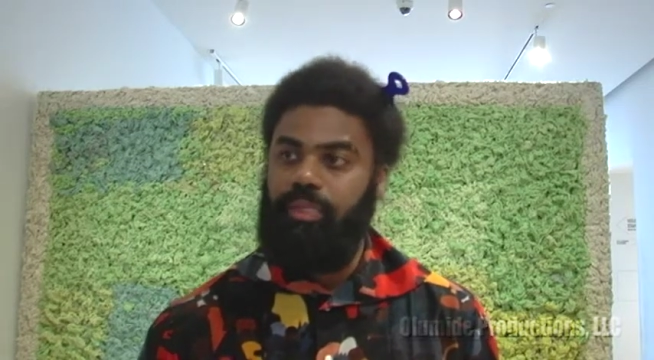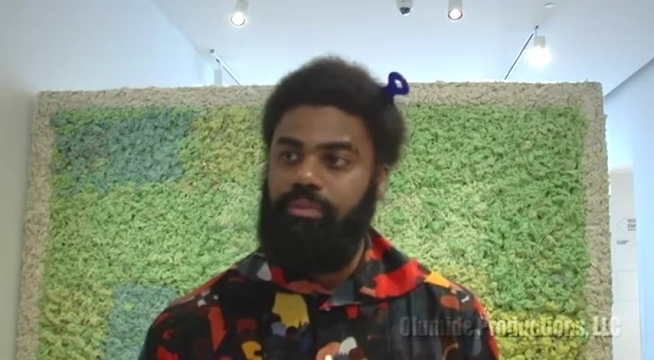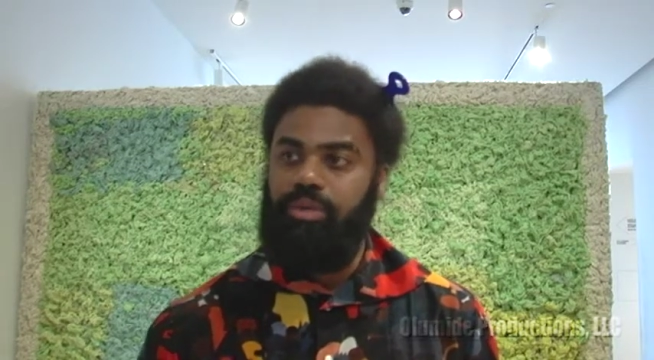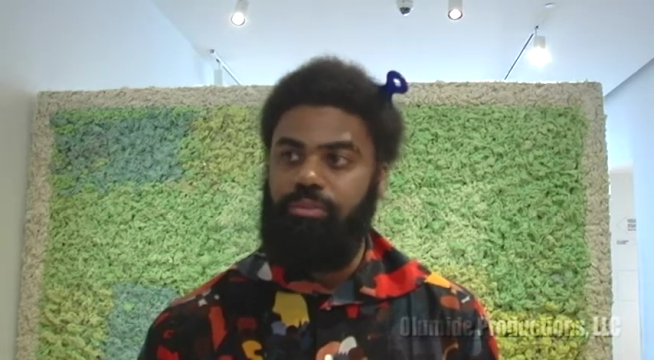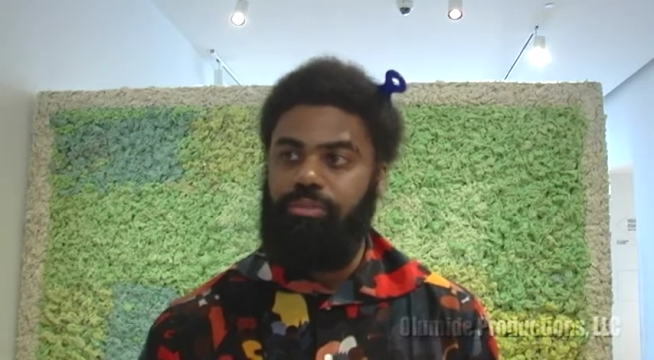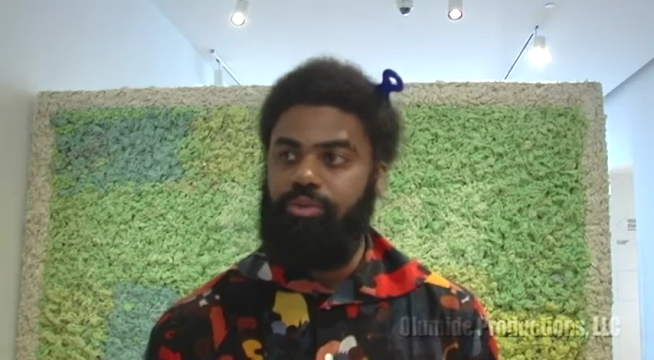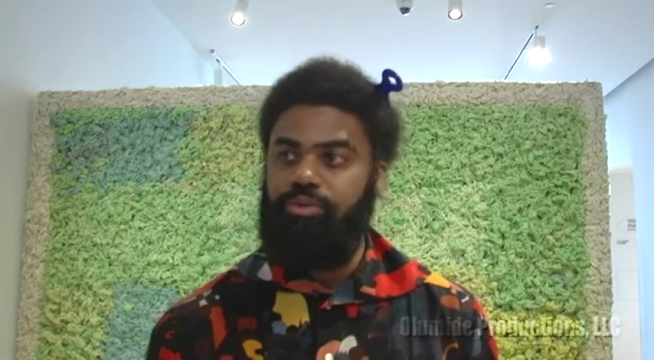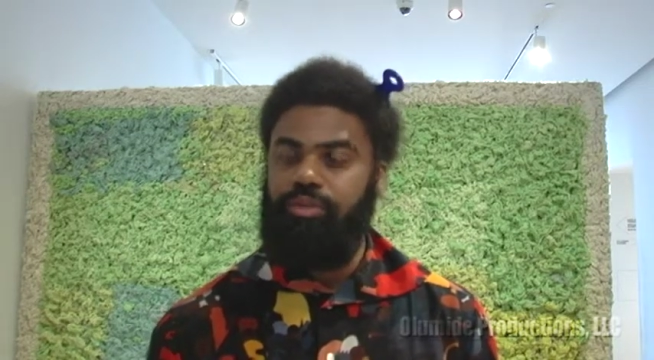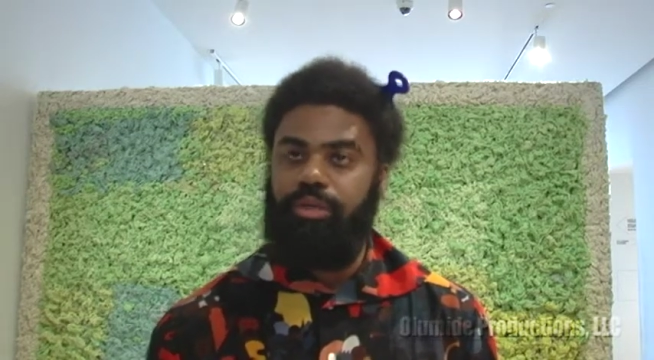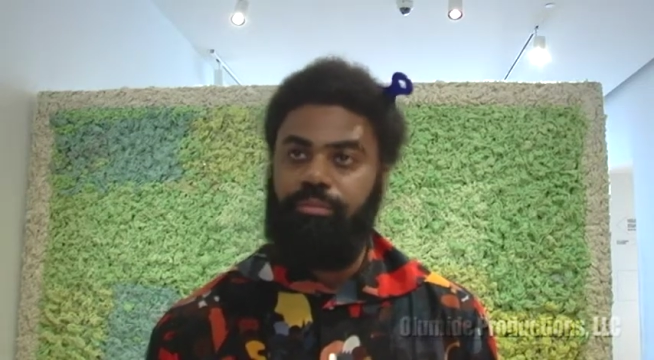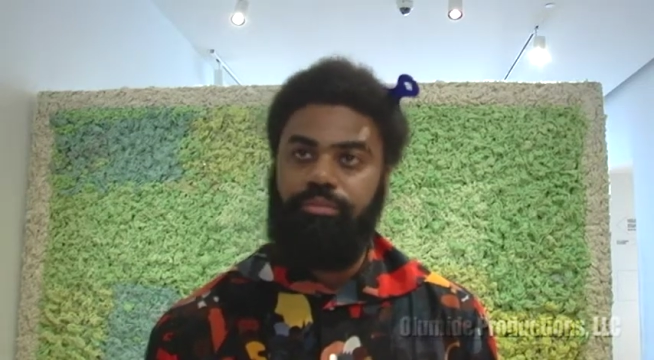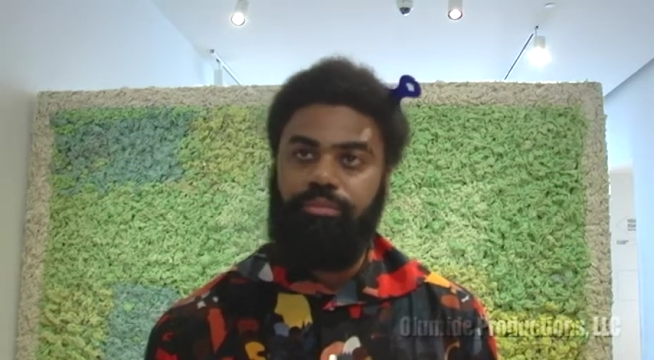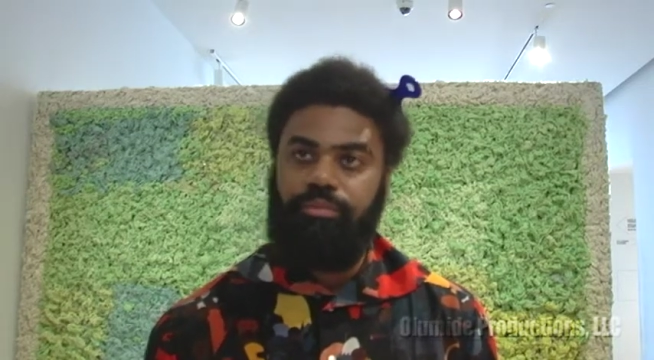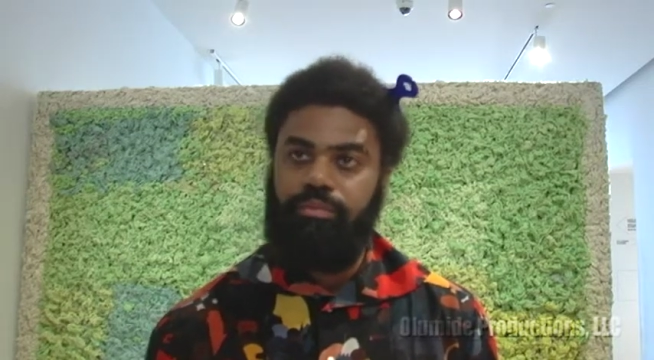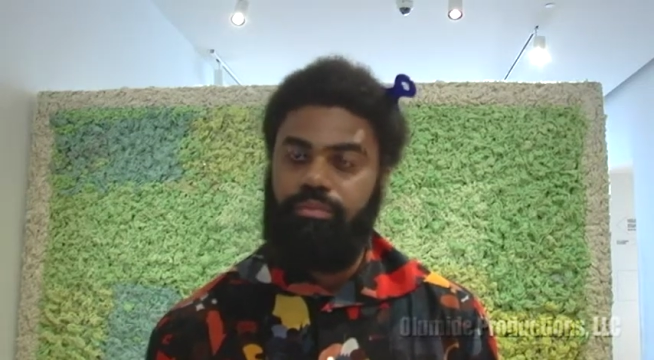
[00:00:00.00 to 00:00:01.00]
people
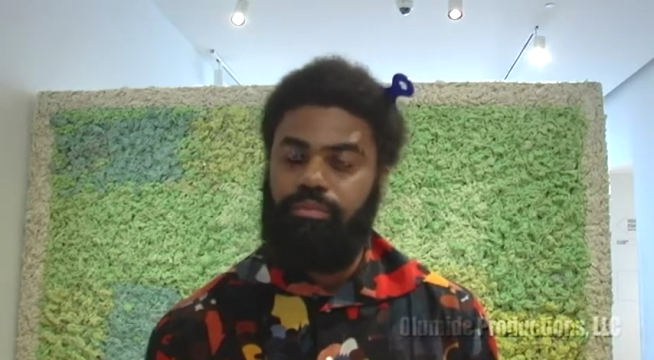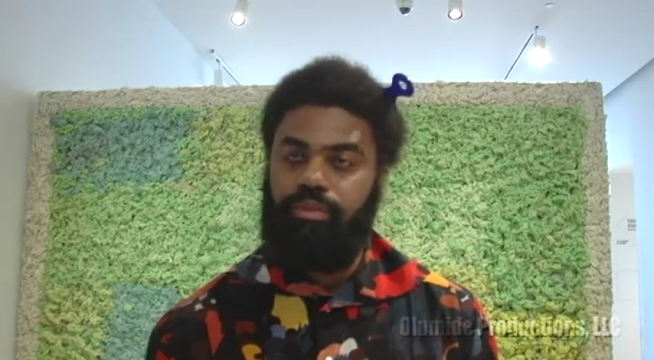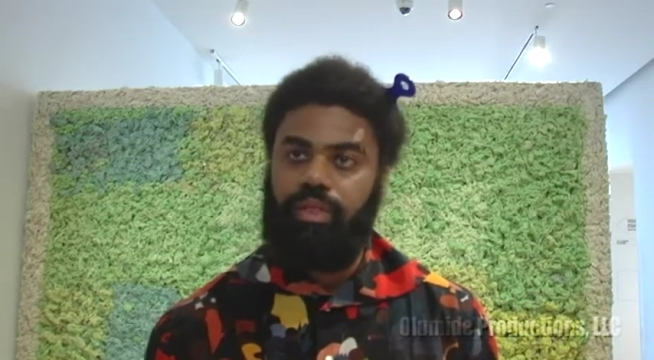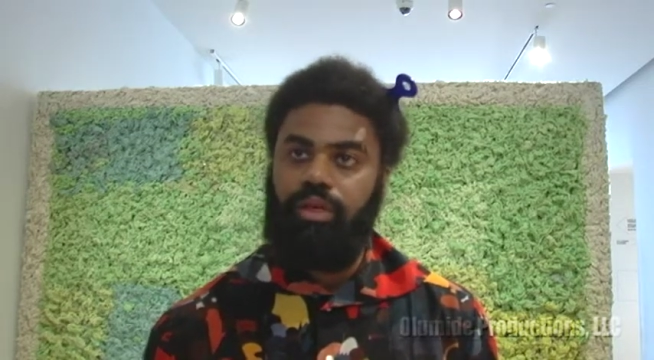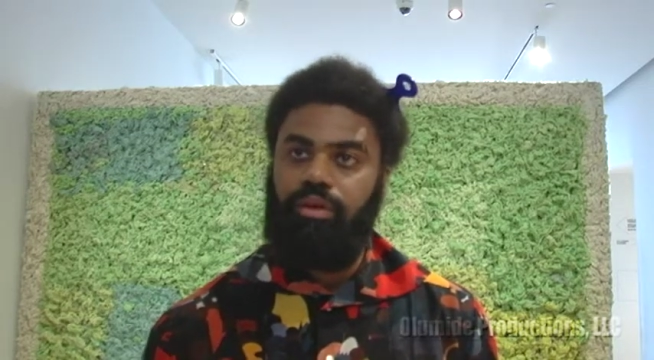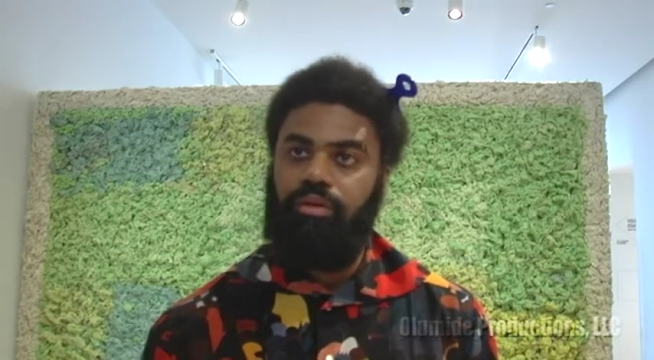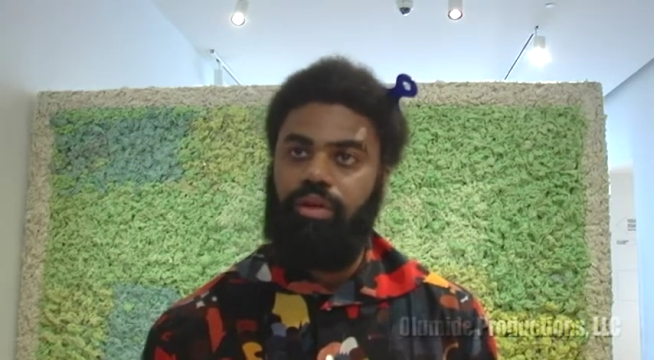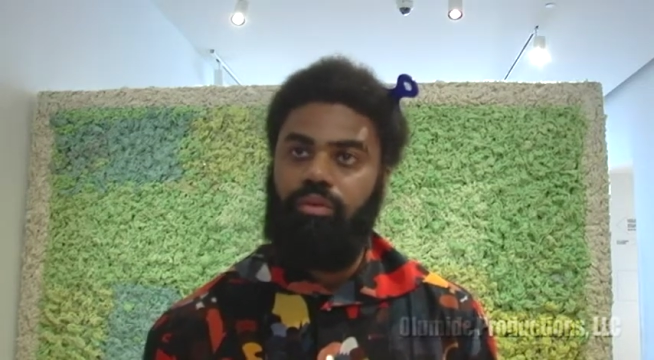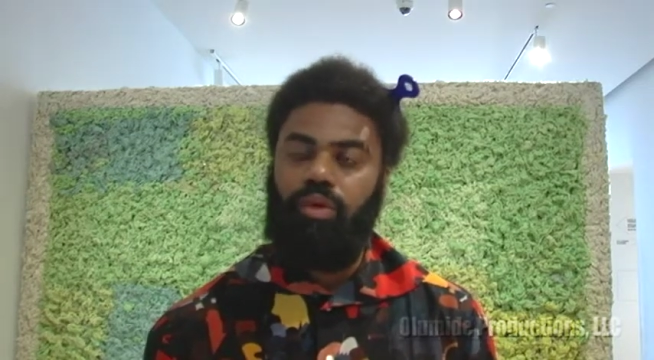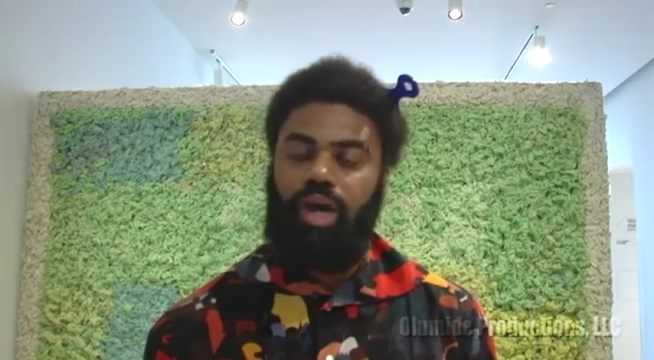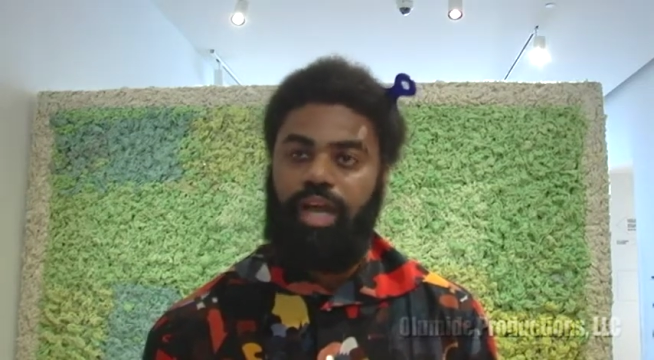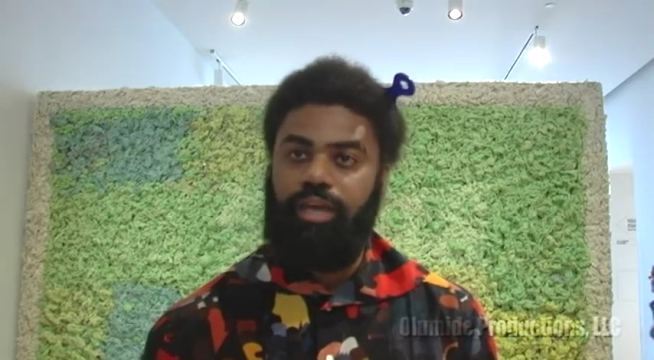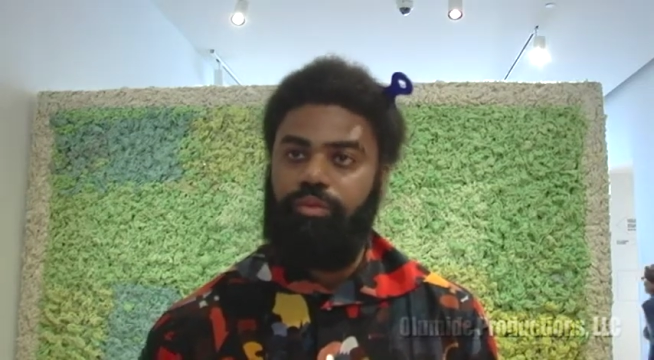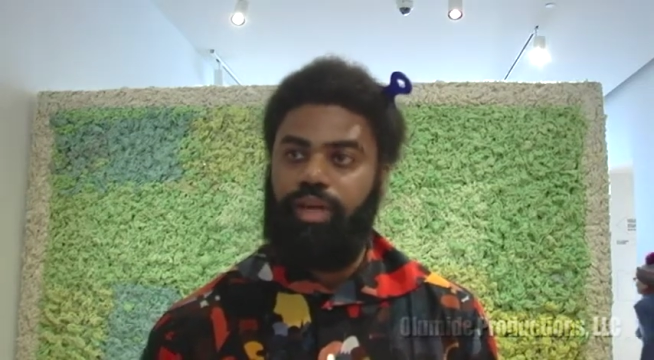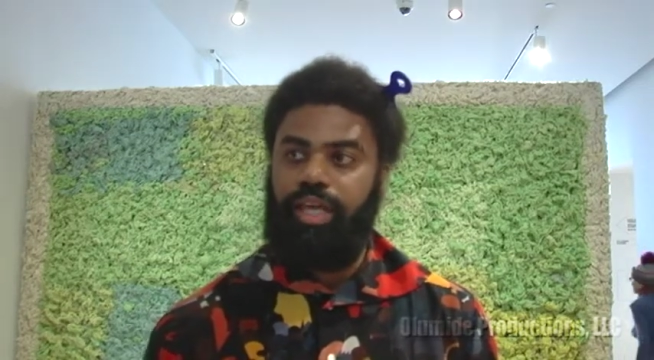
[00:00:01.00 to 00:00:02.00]
from a
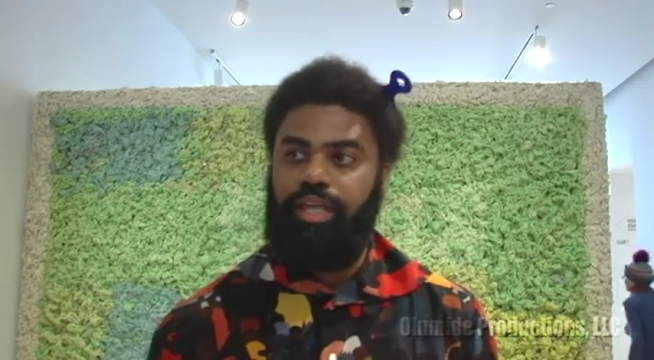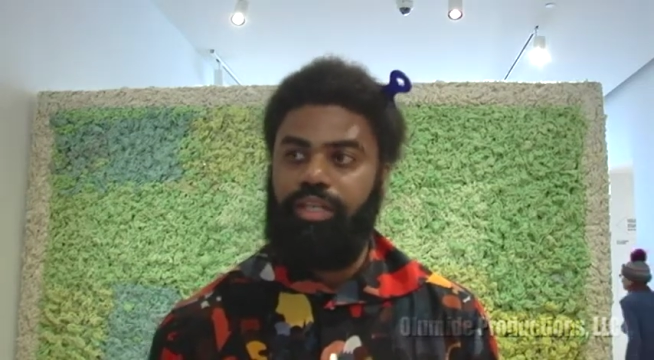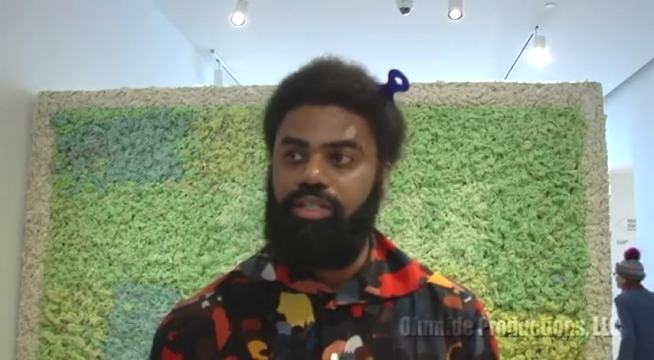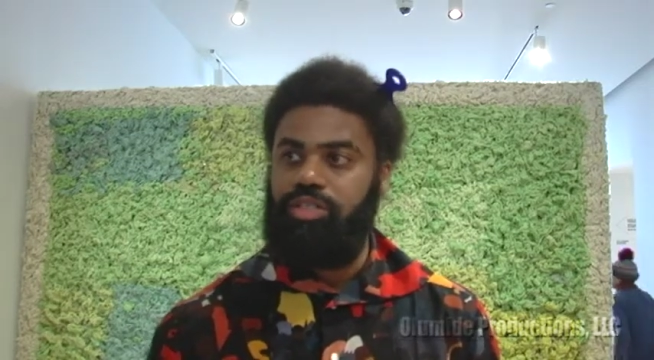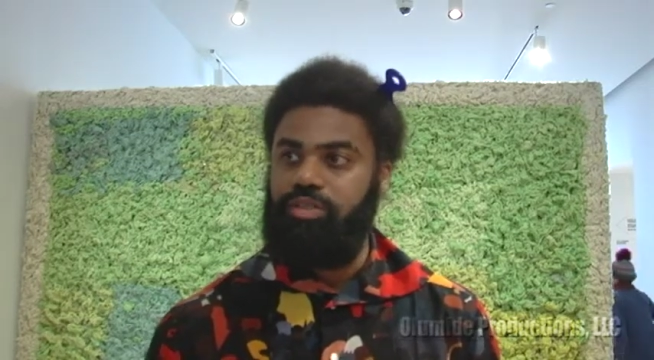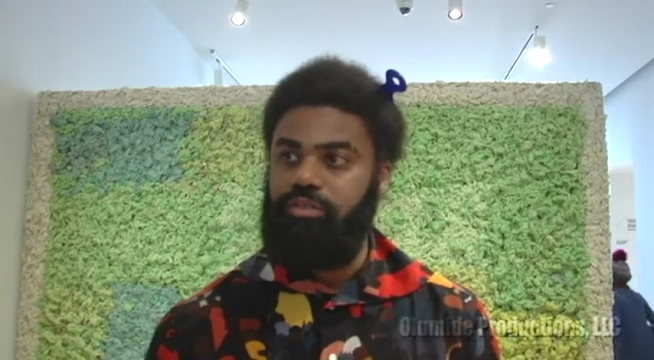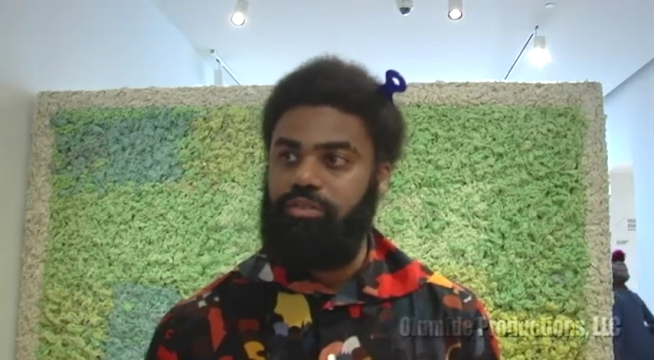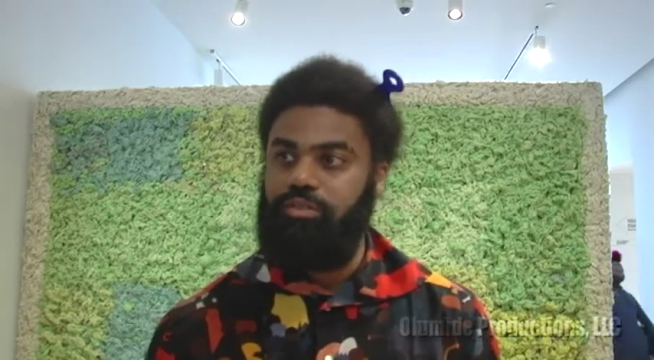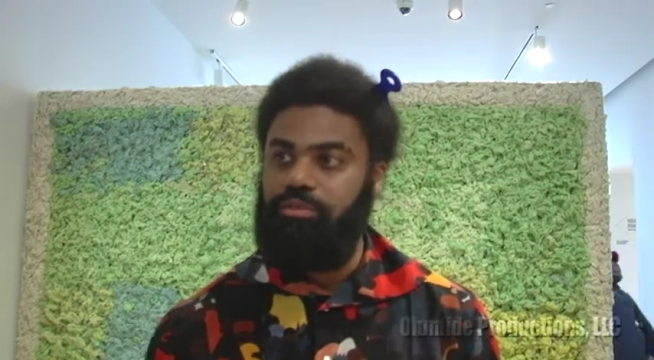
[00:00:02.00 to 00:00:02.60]
wide range of